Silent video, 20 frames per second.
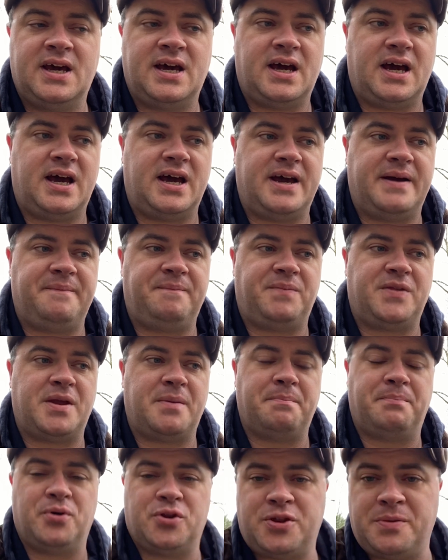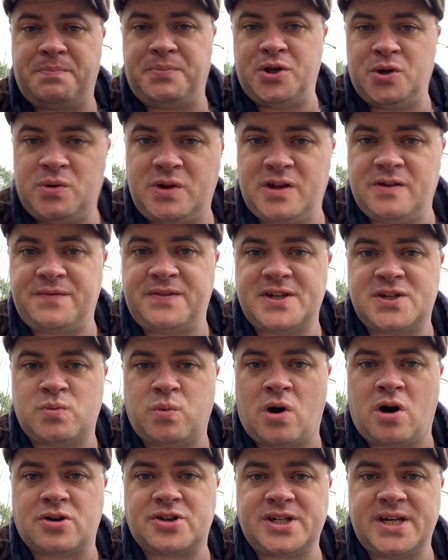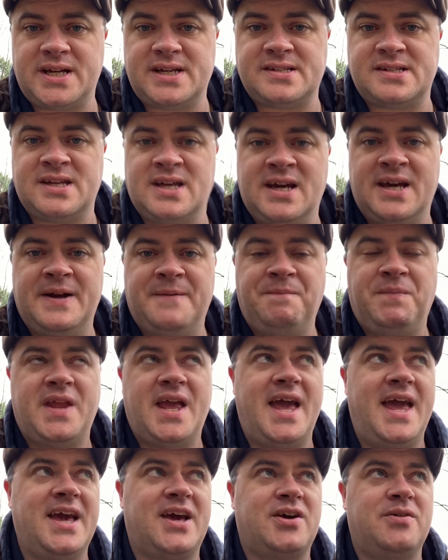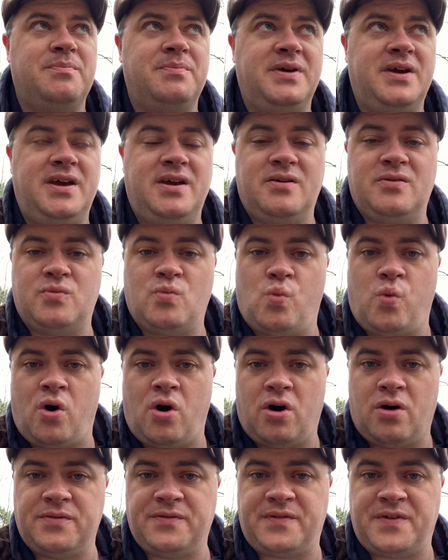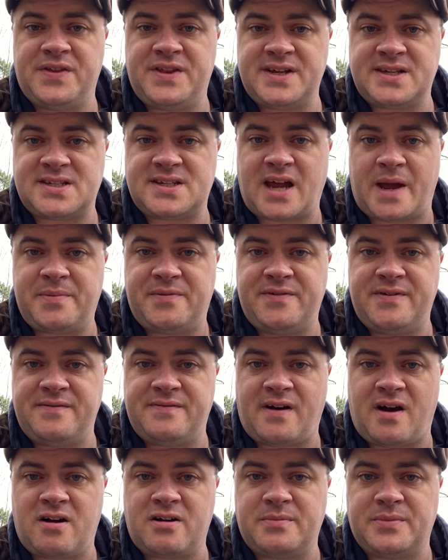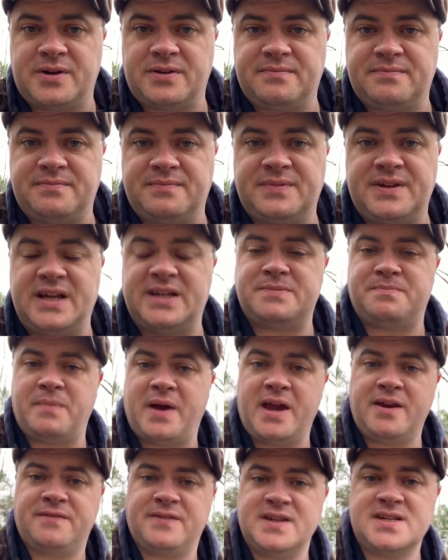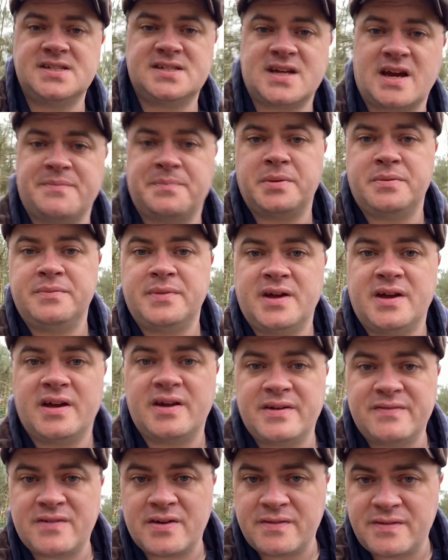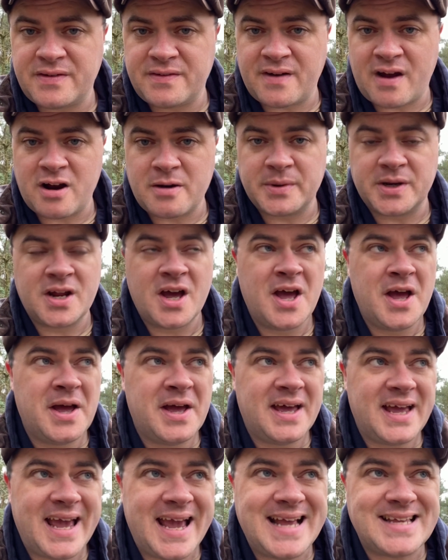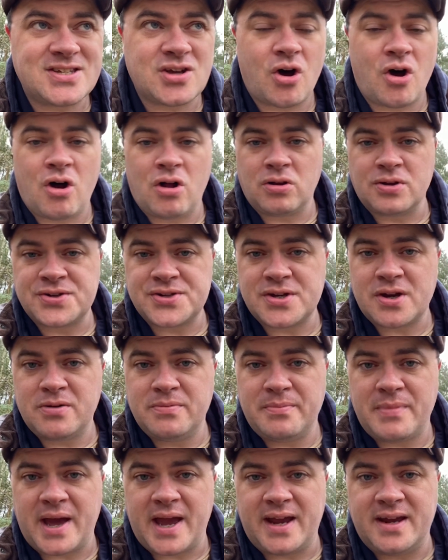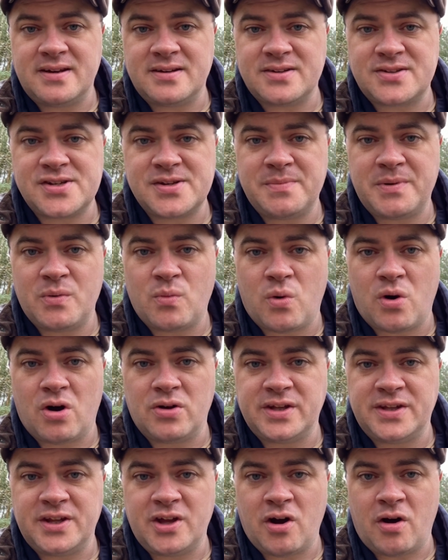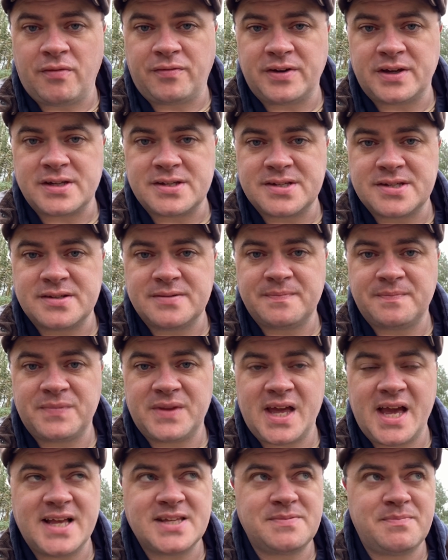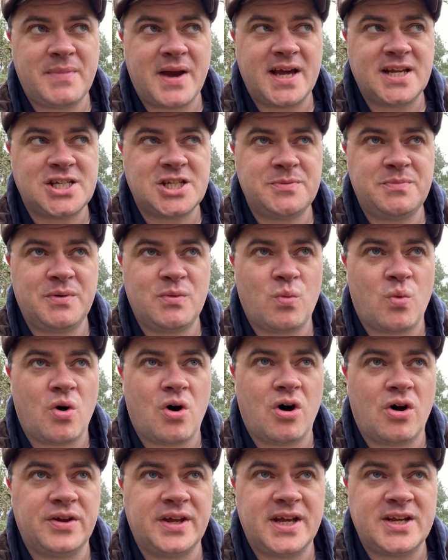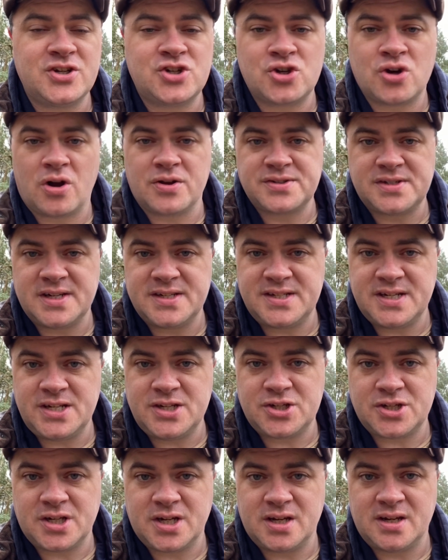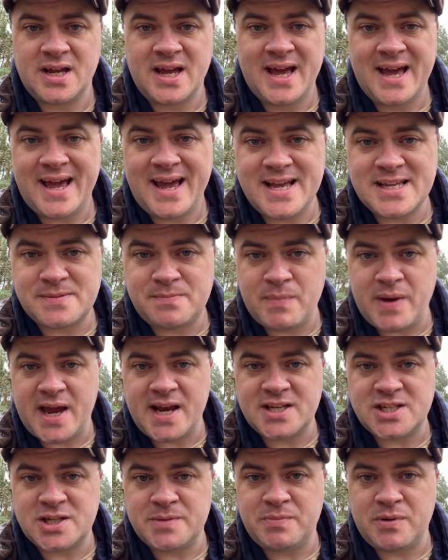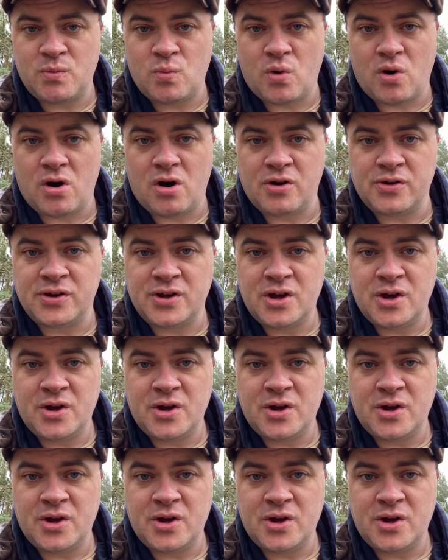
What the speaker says: But the beauty of this watch is it can be worn for this type of environment. It's made for this type of environment. It's also made to be worn in the office. It's made to be worn in shorts and a t-shirt. It's made to be worn